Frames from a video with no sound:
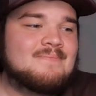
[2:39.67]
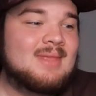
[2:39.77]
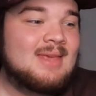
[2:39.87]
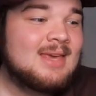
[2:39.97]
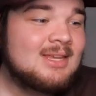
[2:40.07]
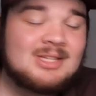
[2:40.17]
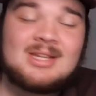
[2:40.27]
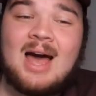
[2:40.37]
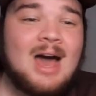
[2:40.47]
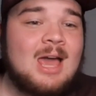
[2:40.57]
He's just
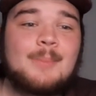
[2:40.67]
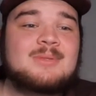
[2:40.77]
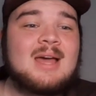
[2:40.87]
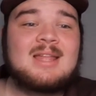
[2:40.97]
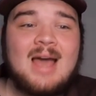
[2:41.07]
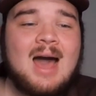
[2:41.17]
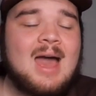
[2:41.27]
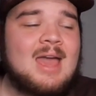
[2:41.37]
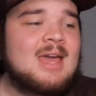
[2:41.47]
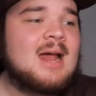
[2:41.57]
a high upside
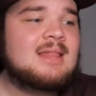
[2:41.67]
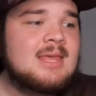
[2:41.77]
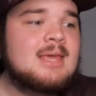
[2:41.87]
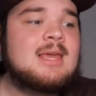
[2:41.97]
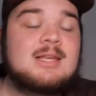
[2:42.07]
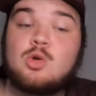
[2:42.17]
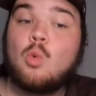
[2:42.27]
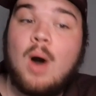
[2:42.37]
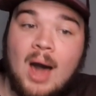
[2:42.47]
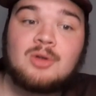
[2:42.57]
guy. And I think he's the
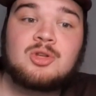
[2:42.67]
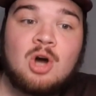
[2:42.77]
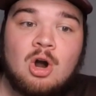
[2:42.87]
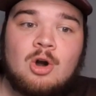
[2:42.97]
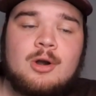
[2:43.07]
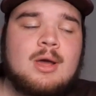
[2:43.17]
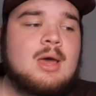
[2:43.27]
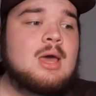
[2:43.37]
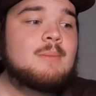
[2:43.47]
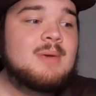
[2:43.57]
wild card
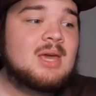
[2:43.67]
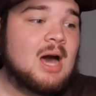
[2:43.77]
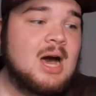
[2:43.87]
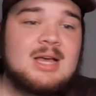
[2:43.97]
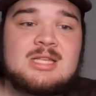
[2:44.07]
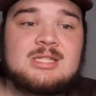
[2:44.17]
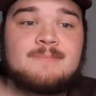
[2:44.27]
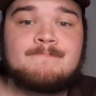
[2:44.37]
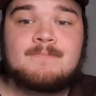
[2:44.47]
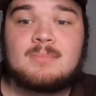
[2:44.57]
because
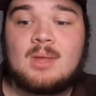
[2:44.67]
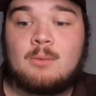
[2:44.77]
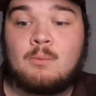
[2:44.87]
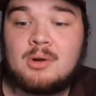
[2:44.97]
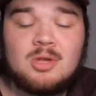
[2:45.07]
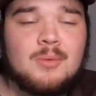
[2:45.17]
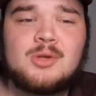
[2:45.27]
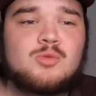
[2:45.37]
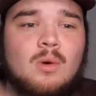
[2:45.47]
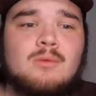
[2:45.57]
we don't know what
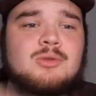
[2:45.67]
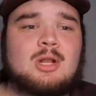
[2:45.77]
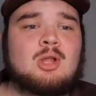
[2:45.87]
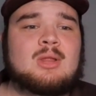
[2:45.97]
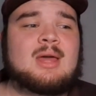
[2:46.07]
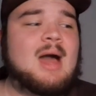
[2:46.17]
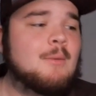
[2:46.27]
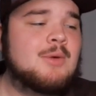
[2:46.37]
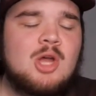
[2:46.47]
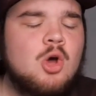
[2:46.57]
his role is going to look like.
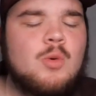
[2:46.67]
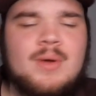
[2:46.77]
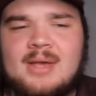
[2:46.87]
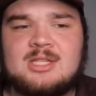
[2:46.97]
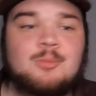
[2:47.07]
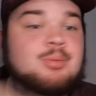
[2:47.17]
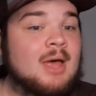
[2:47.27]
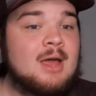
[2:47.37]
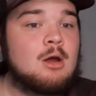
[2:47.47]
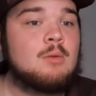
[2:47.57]
We know who he is as a
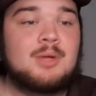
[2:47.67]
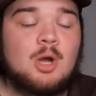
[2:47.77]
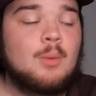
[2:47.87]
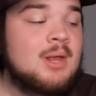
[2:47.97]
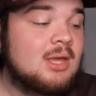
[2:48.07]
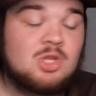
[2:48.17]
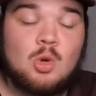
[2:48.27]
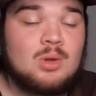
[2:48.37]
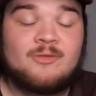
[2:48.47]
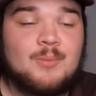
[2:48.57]
player. We know what he can
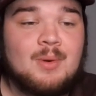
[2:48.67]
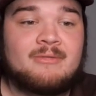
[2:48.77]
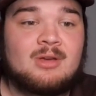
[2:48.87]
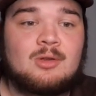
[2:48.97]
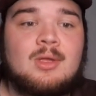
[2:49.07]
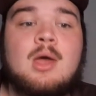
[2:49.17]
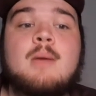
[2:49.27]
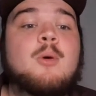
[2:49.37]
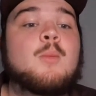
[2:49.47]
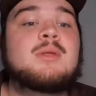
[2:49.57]
do on the football field,
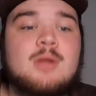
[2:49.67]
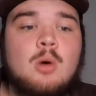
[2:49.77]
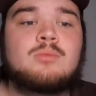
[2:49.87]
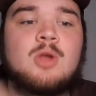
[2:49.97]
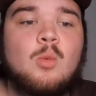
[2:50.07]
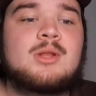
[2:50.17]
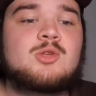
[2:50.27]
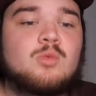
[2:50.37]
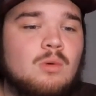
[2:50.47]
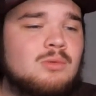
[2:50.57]
but we don't know what
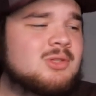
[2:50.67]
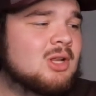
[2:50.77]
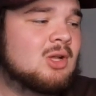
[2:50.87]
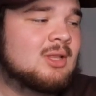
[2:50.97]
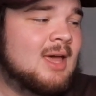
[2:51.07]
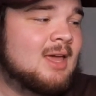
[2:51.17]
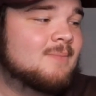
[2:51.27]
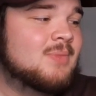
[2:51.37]
his role is going to look like.